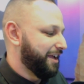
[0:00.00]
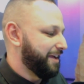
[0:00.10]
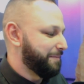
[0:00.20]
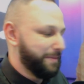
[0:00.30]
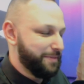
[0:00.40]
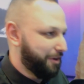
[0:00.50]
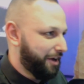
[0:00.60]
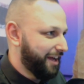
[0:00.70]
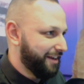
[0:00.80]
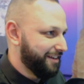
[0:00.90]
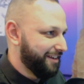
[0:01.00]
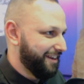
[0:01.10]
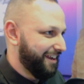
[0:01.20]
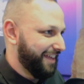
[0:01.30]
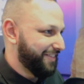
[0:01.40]
It might be hot,
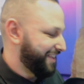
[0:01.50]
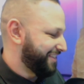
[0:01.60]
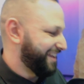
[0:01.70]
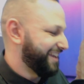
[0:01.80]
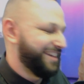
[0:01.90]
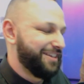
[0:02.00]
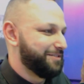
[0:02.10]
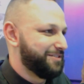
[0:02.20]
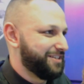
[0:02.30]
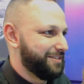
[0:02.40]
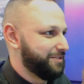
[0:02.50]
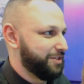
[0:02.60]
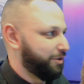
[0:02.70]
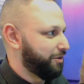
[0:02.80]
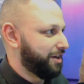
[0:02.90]
and then like
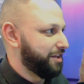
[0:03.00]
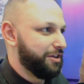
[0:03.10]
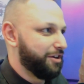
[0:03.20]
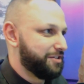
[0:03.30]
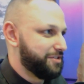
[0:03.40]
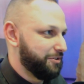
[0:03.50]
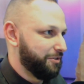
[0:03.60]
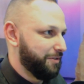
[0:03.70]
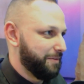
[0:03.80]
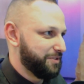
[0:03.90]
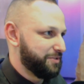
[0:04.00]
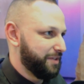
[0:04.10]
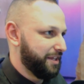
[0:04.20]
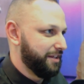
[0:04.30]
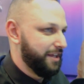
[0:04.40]
a year or two in
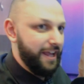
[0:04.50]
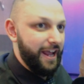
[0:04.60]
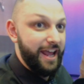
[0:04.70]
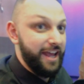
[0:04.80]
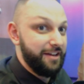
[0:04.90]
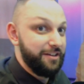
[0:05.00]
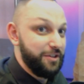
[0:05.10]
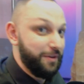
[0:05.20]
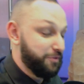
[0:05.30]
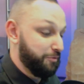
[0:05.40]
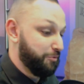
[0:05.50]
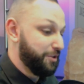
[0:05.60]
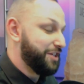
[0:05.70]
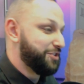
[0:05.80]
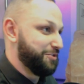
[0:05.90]
between, and you have to
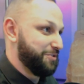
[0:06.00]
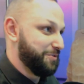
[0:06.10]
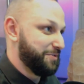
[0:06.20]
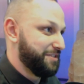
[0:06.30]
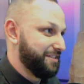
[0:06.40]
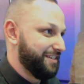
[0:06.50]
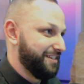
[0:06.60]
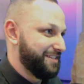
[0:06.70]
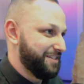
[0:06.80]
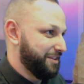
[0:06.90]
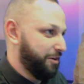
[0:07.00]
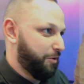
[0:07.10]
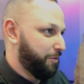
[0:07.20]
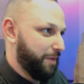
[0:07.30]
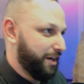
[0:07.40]
reintroduce to the
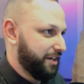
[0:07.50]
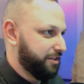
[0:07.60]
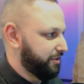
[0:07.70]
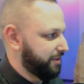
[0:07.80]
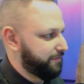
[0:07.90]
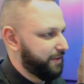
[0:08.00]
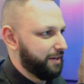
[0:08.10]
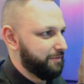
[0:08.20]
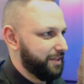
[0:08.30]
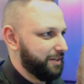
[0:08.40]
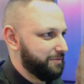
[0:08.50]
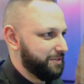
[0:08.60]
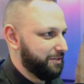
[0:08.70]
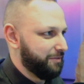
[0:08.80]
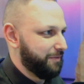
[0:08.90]
whole market, and you're like, fuck, like
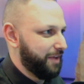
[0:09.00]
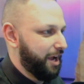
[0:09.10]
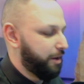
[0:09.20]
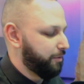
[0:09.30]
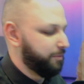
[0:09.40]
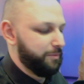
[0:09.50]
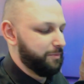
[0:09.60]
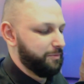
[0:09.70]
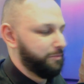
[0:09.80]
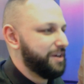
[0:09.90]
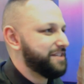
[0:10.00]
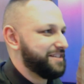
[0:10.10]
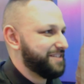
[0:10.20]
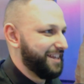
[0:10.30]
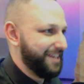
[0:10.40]
how. When does
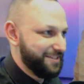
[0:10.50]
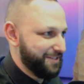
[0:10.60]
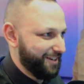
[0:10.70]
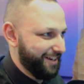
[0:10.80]
this get easier?